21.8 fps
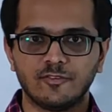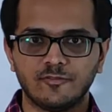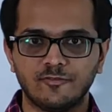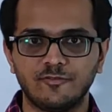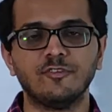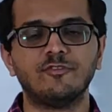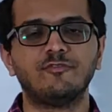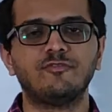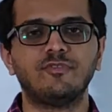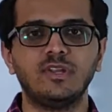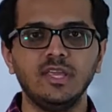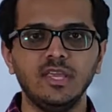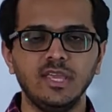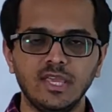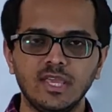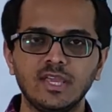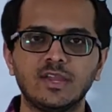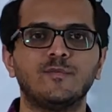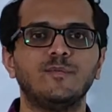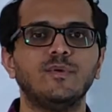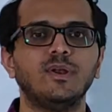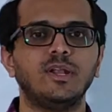
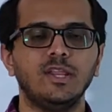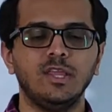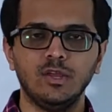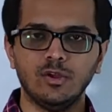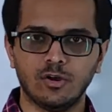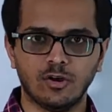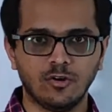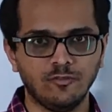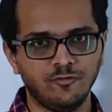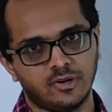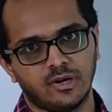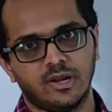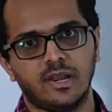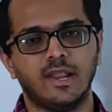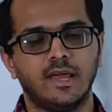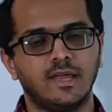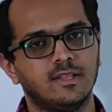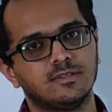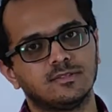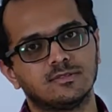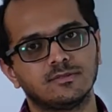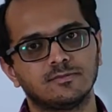50 equity of
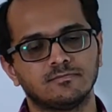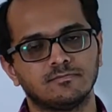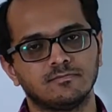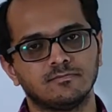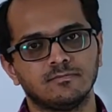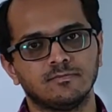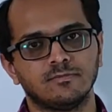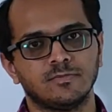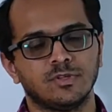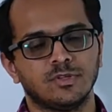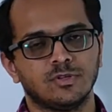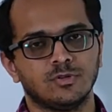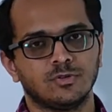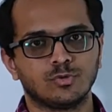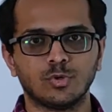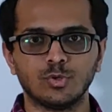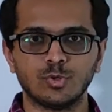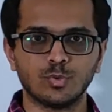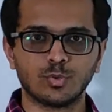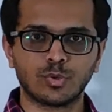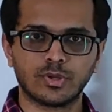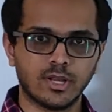Reliance. So
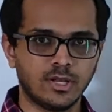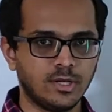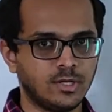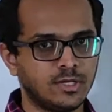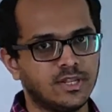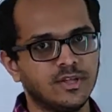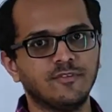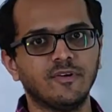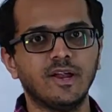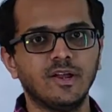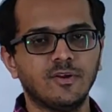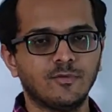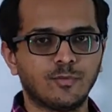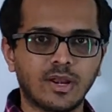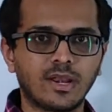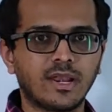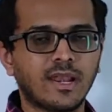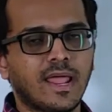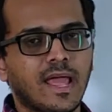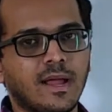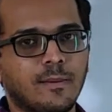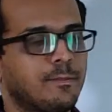you can divide
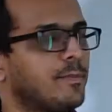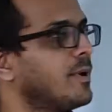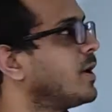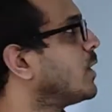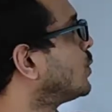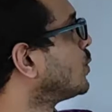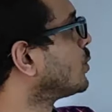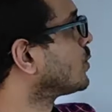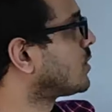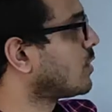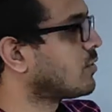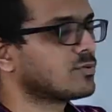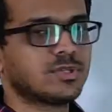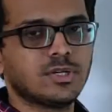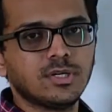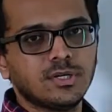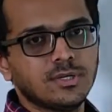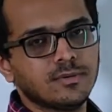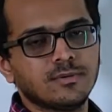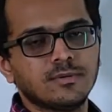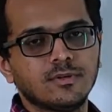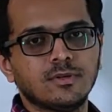1 lakh by
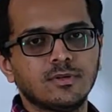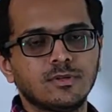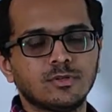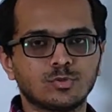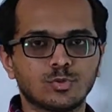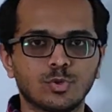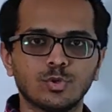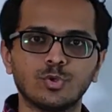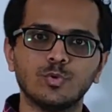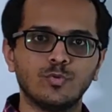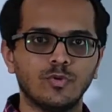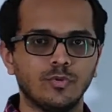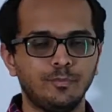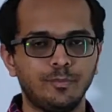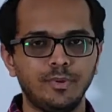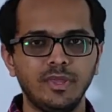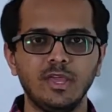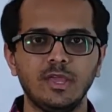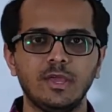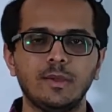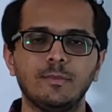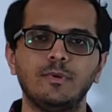2000. So you will
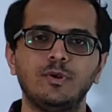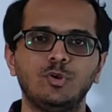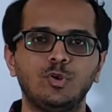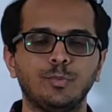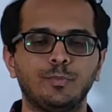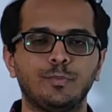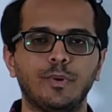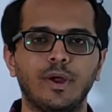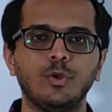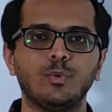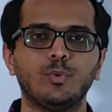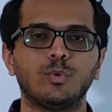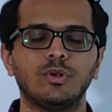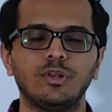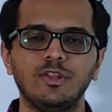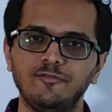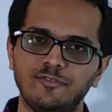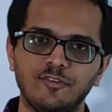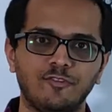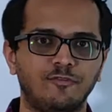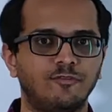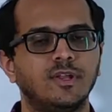be able to buy only
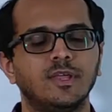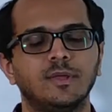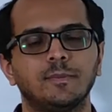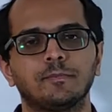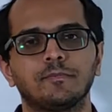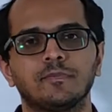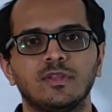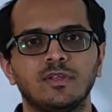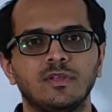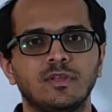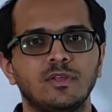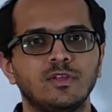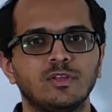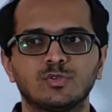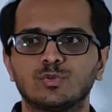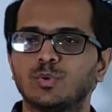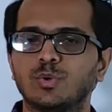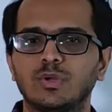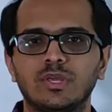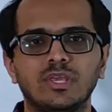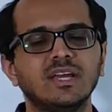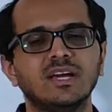50.
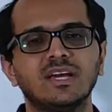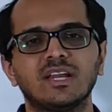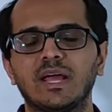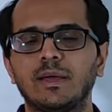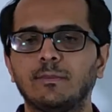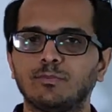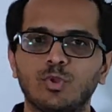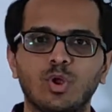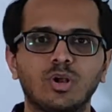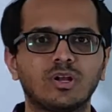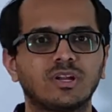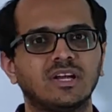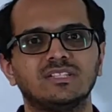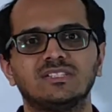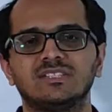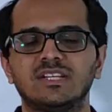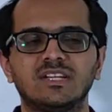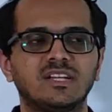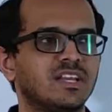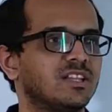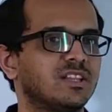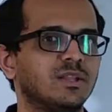So here I am not
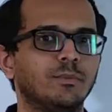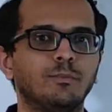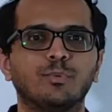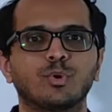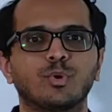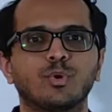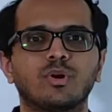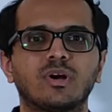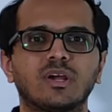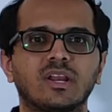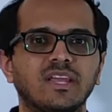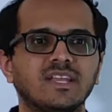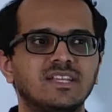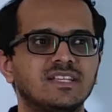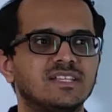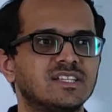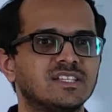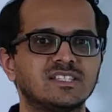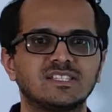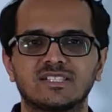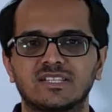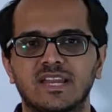considering the
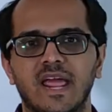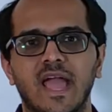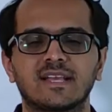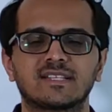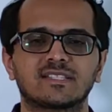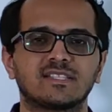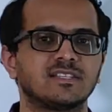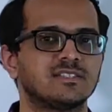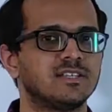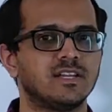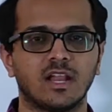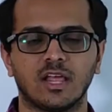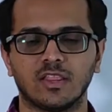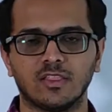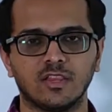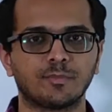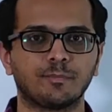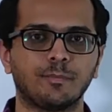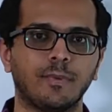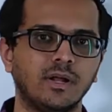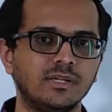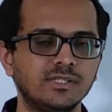brokerages, taxes and
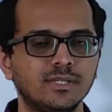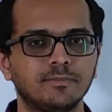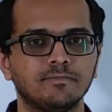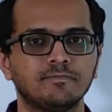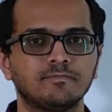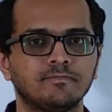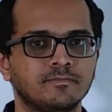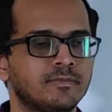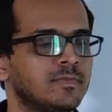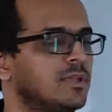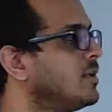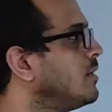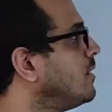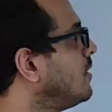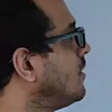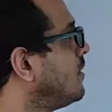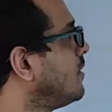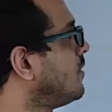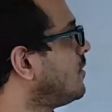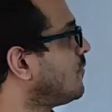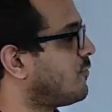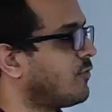other part.
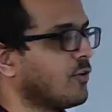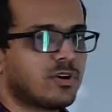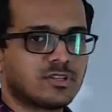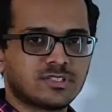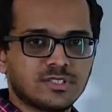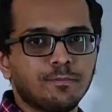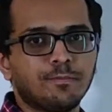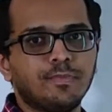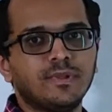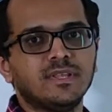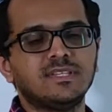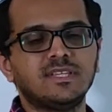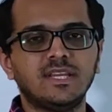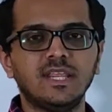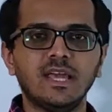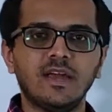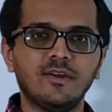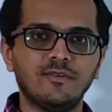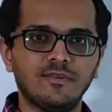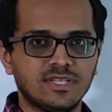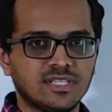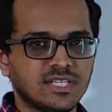For simplicity,
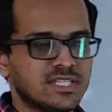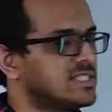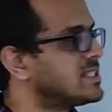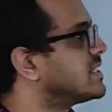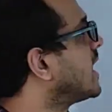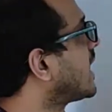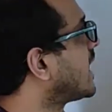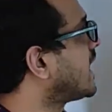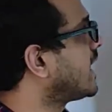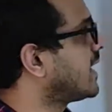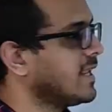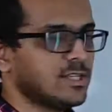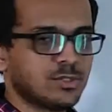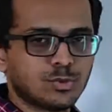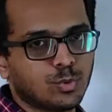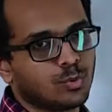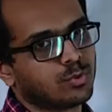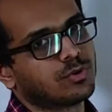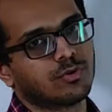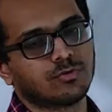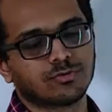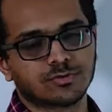I will just take it as
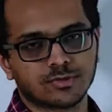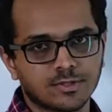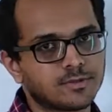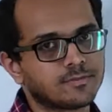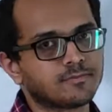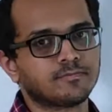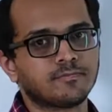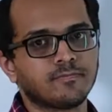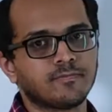2000.